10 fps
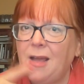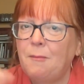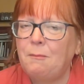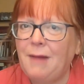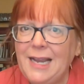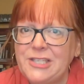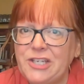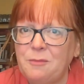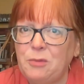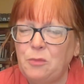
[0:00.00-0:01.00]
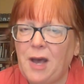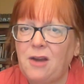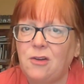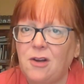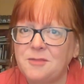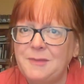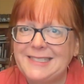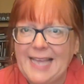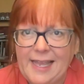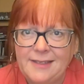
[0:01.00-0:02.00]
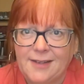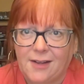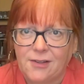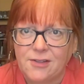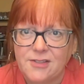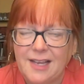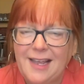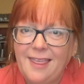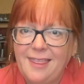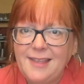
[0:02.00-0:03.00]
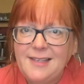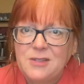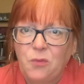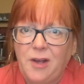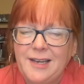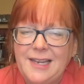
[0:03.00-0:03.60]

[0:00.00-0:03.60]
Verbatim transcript: my shampoo bottle cost me $10. This one